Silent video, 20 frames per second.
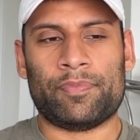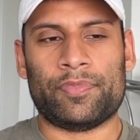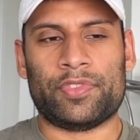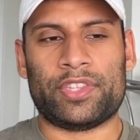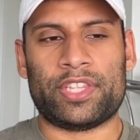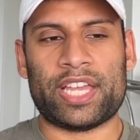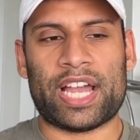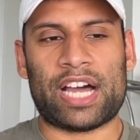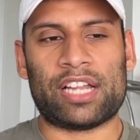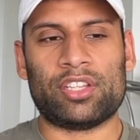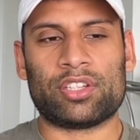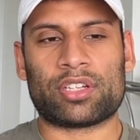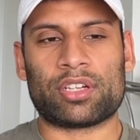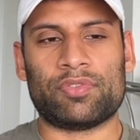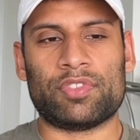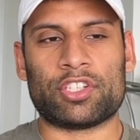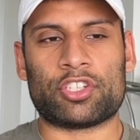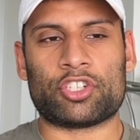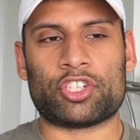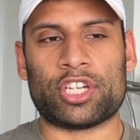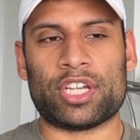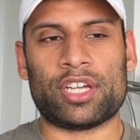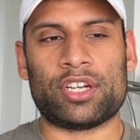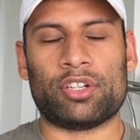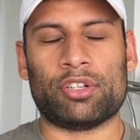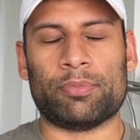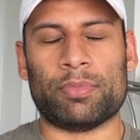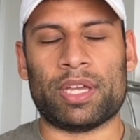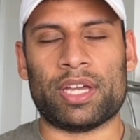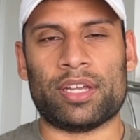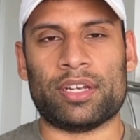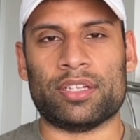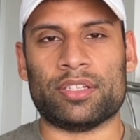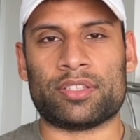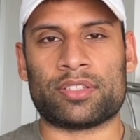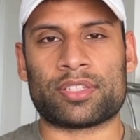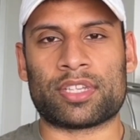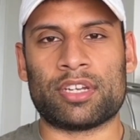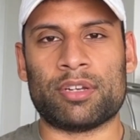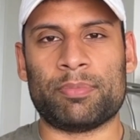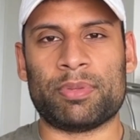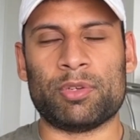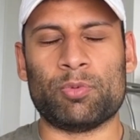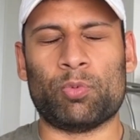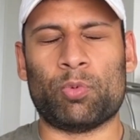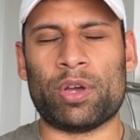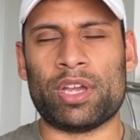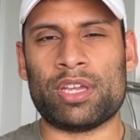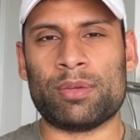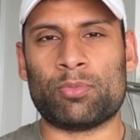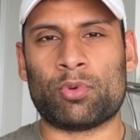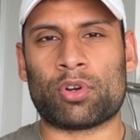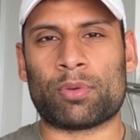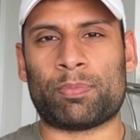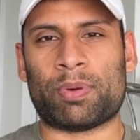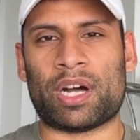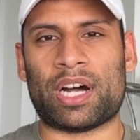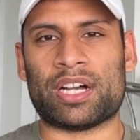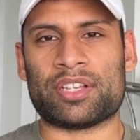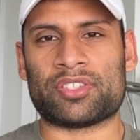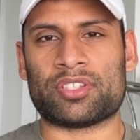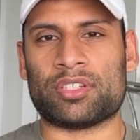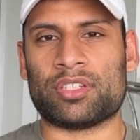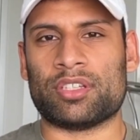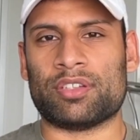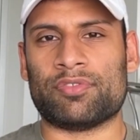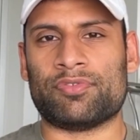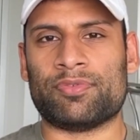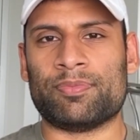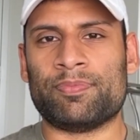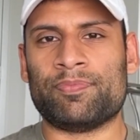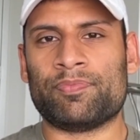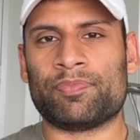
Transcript: the outlook of this channel, man, it's going to be way more positive,